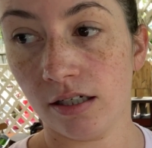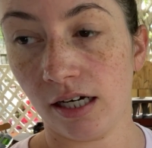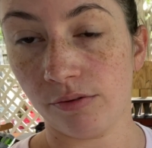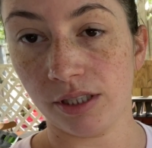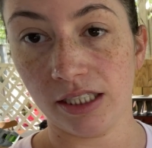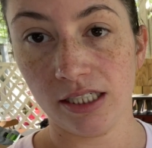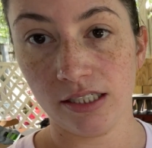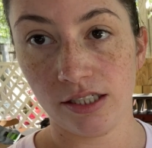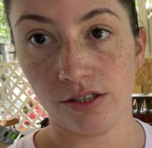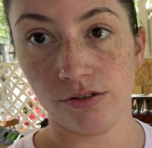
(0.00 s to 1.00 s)
really need
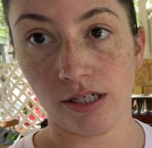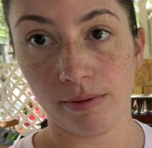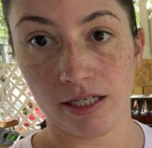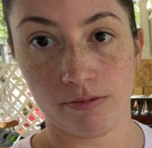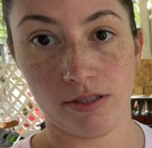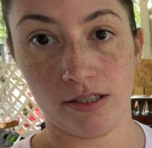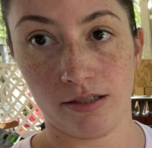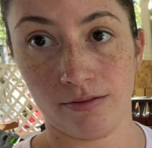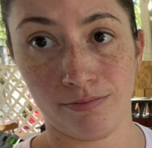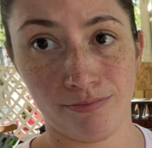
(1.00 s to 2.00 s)
to get my husband to
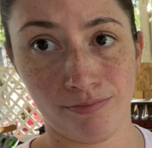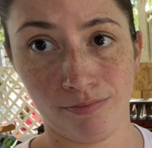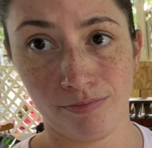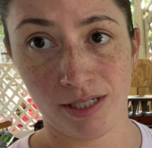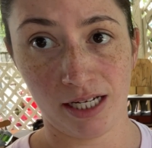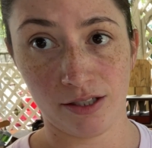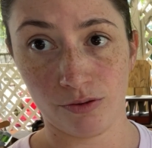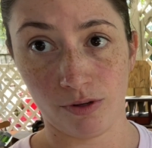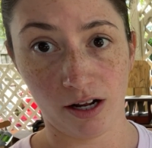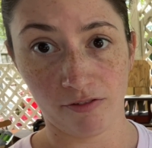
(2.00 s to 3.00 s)
take this
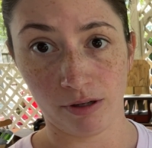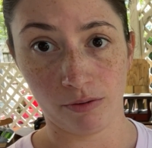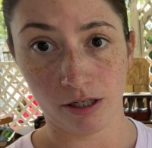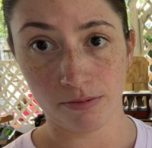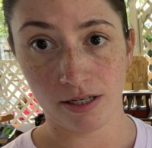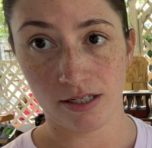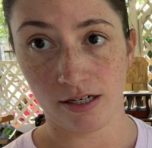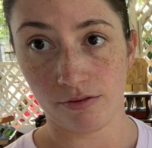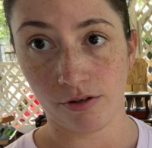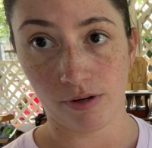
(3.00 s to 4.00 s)
wood off my workspace. I
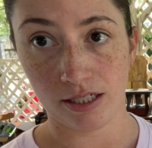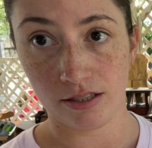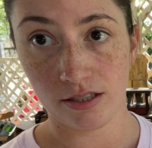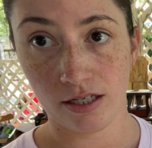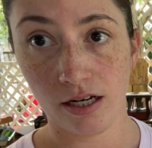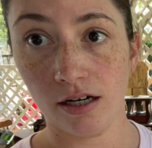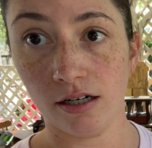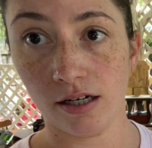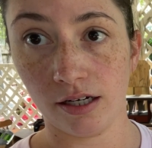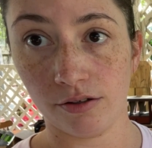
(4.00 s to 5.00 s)
don't know why it's
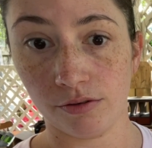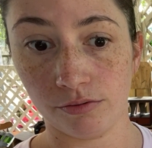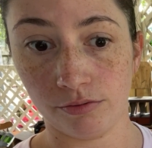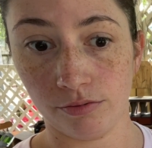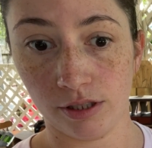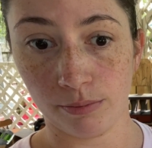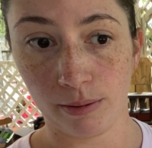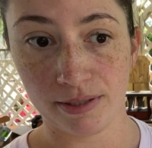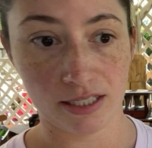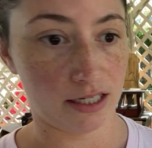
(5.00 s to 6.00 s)
here. I don't know what the
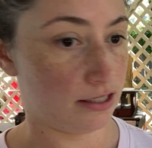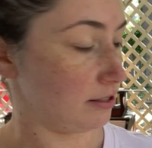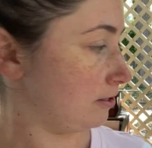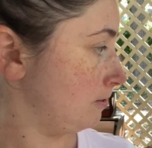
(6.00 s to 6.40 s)
purpose is.